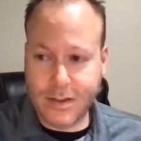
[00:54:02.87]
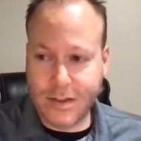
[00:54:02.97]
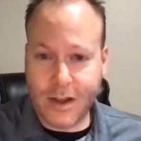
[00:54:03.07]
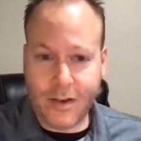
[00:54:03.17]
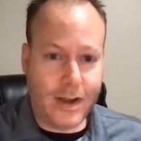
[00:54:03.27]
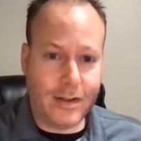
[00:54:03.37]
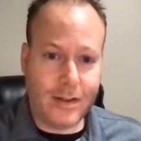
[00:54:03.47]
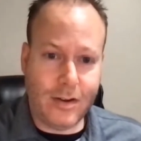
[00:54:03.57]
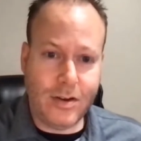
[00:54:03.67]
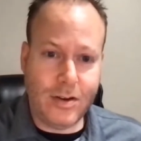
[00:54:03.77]
stuff out
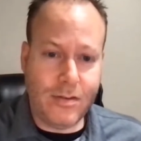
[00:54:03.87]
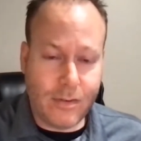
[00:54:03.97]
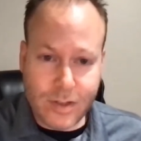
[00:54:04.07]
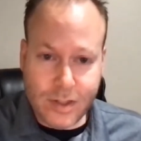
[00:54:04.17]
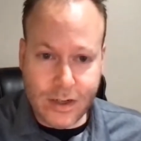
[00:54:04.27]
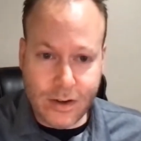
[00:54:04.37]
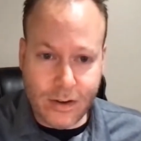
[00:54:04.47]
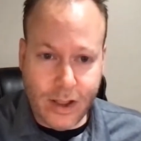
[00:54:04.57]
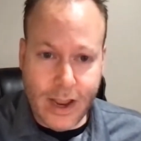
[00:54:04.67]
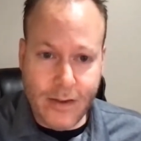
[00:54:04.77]
there than you've ever seen in your
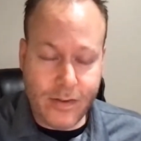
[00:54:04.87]
life.